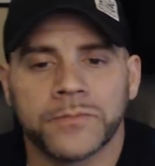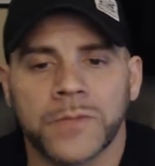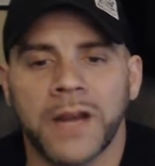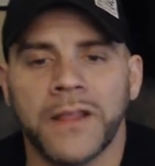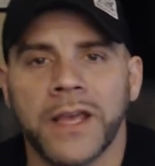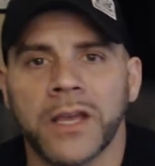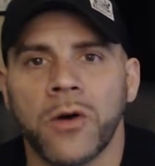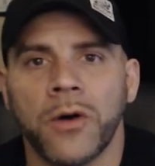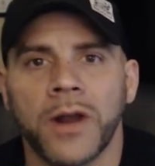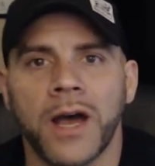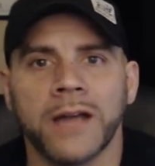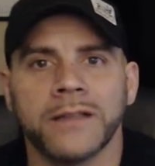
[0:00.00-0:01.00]
Anything
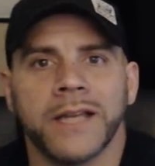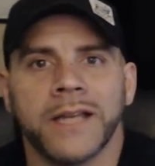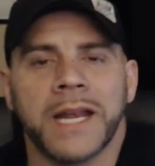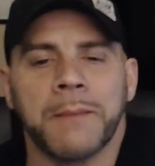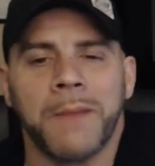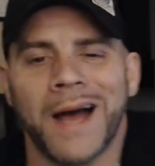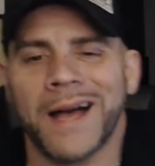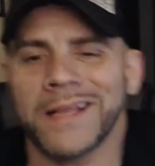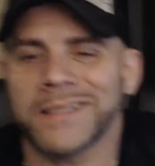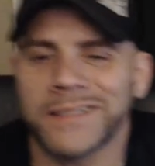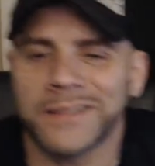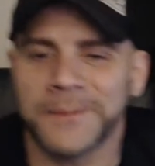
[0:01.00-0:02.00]
going on? Any
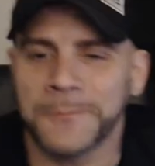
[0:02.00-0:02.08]
mods?